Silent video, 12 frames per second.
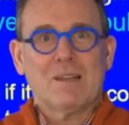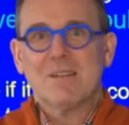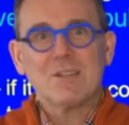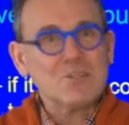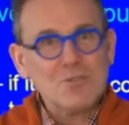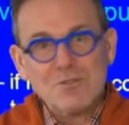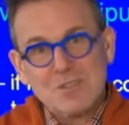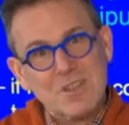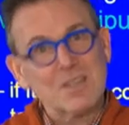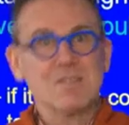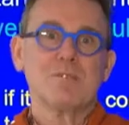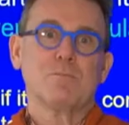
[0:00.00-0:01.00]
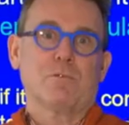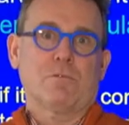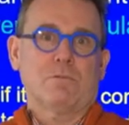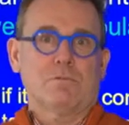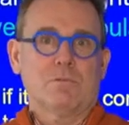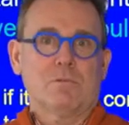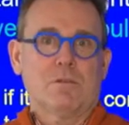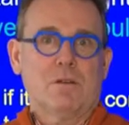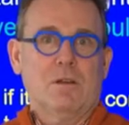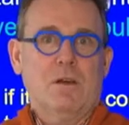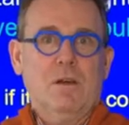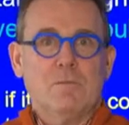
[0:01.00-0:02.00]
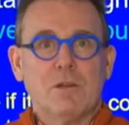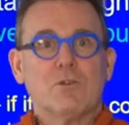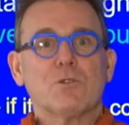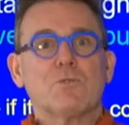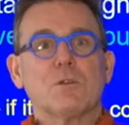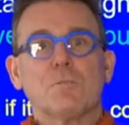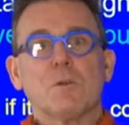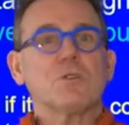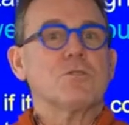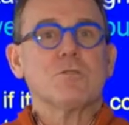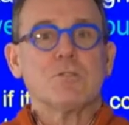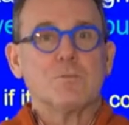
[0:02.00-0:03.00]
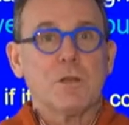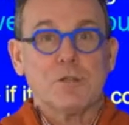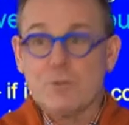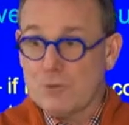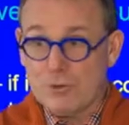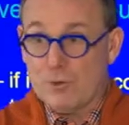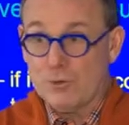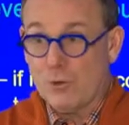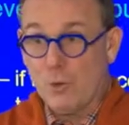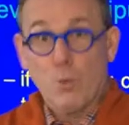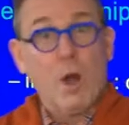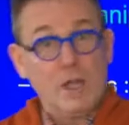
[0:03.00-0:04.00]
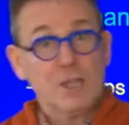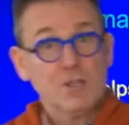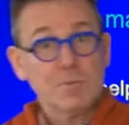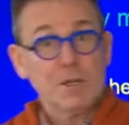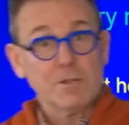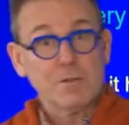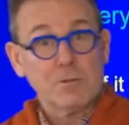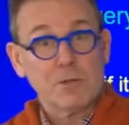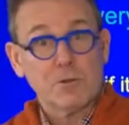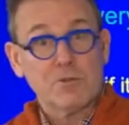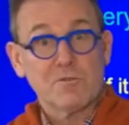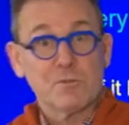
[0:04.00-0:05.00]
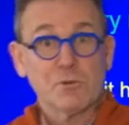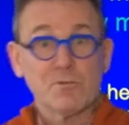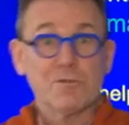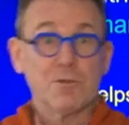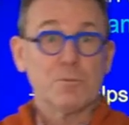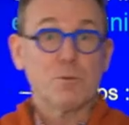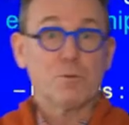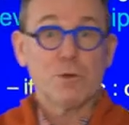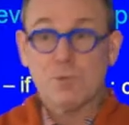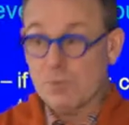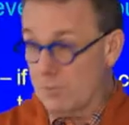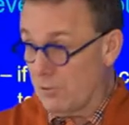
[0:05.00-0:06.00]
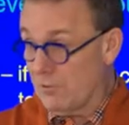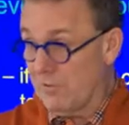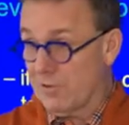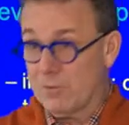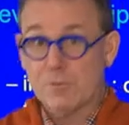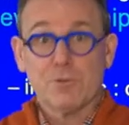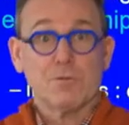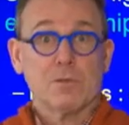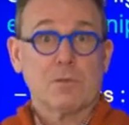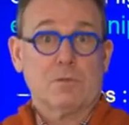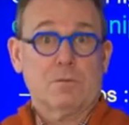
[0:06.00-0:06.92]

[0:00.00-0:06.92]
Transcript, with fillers: That's not sensible, because when the patient is better, you don't know why he's better, because of maneuver number 1 or maneuver number 3.